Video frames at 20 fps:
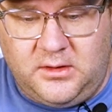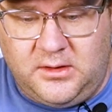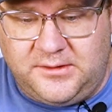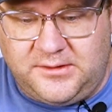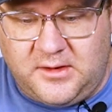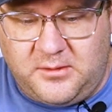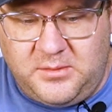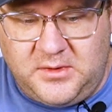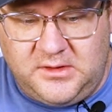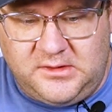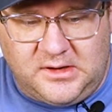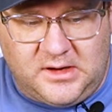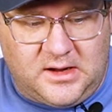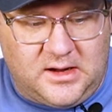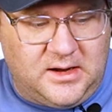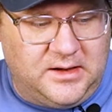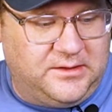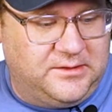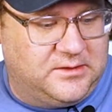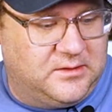as I've been
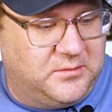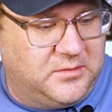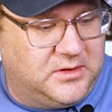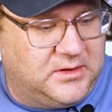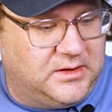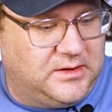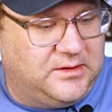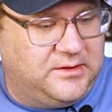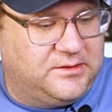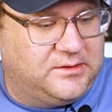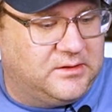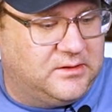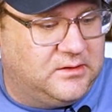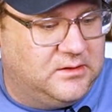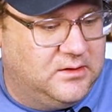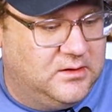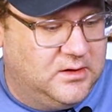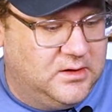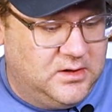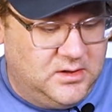tying some of these, and
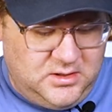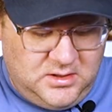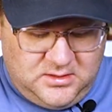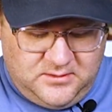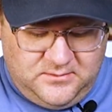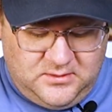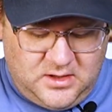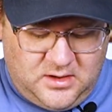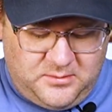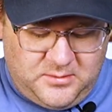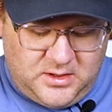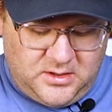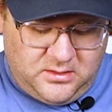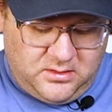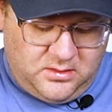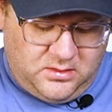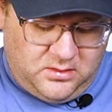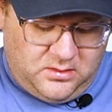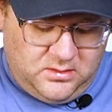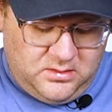I've got my
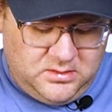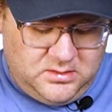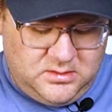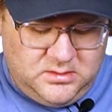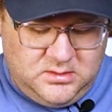little